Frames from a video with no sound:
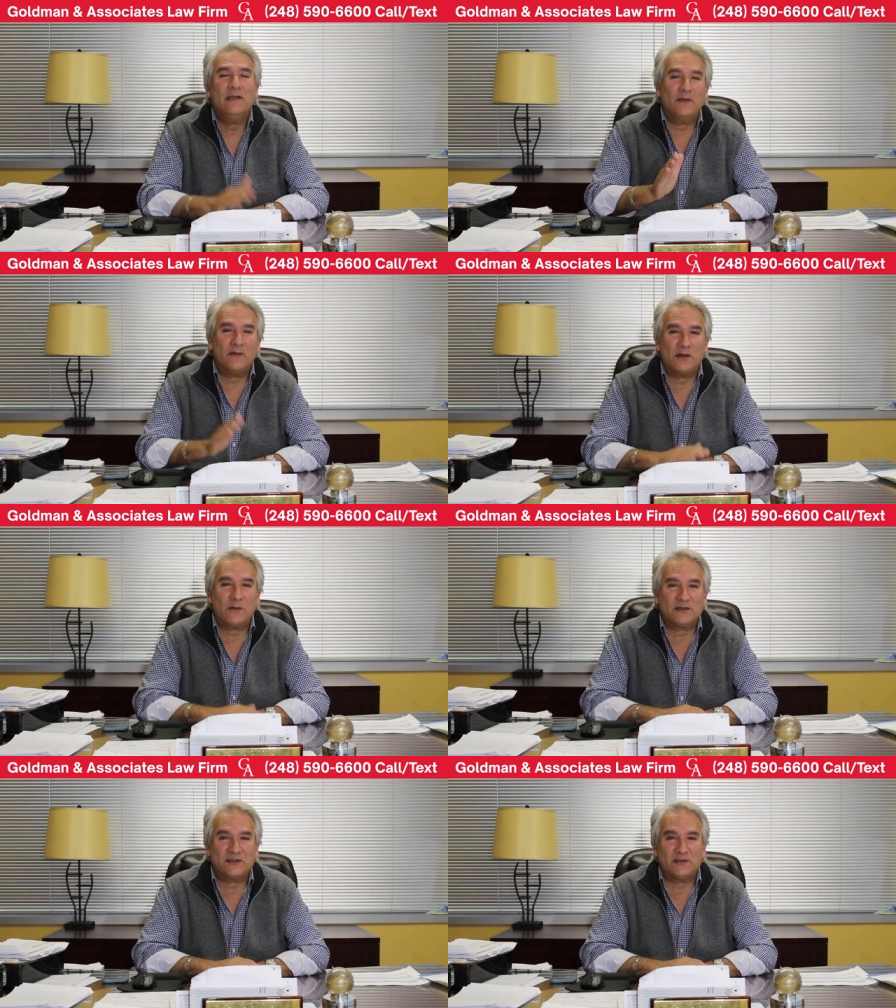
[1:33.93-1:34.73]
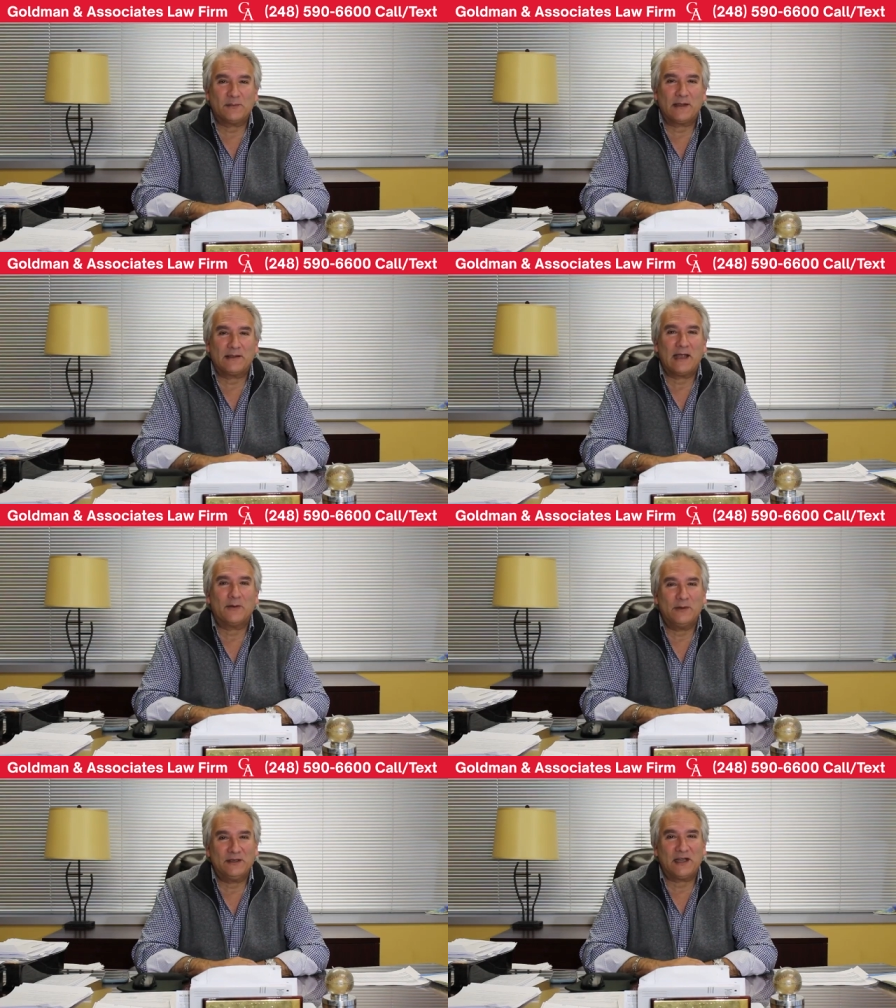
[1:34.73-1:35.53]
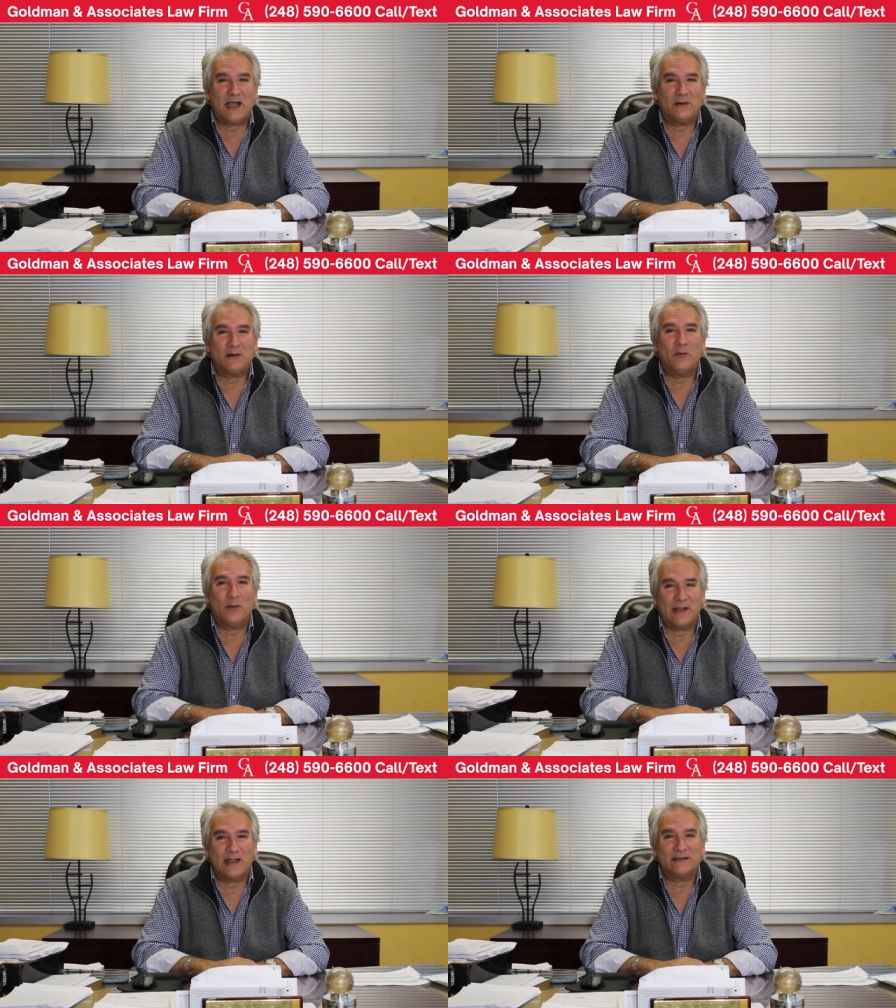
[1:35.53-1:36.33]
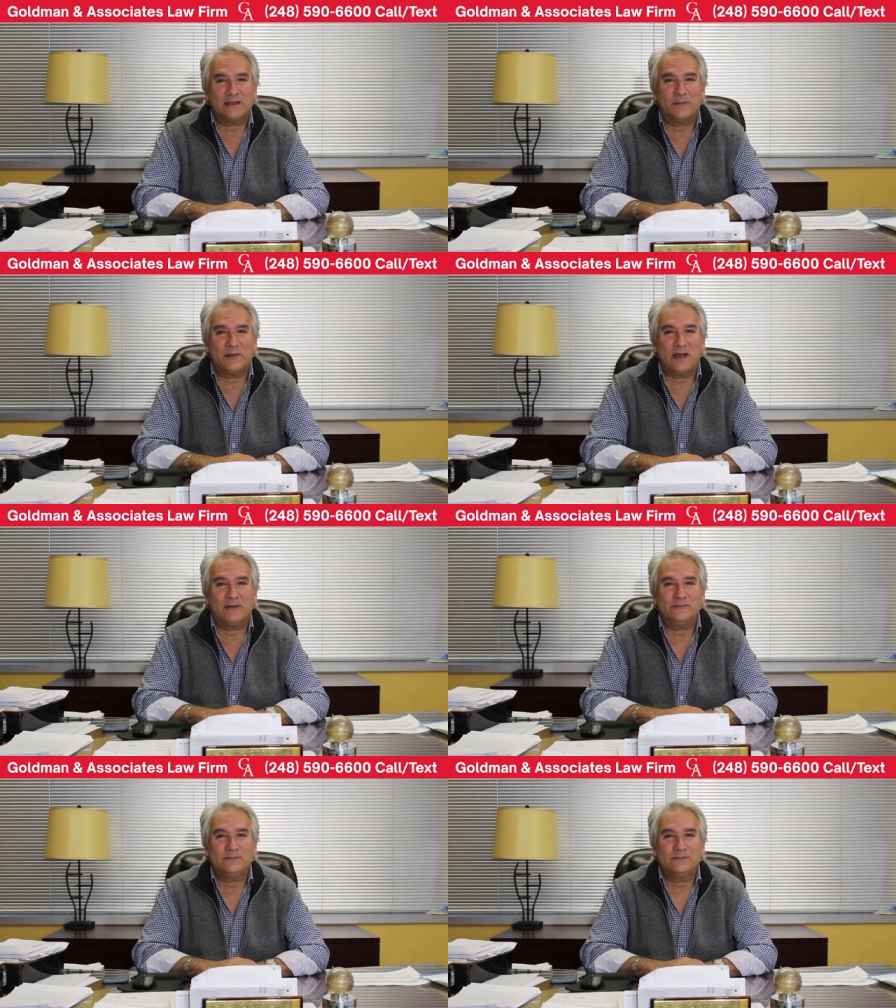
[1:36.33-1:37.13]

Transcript: If you have any questions about that, reach out and we'll be glad to help you out.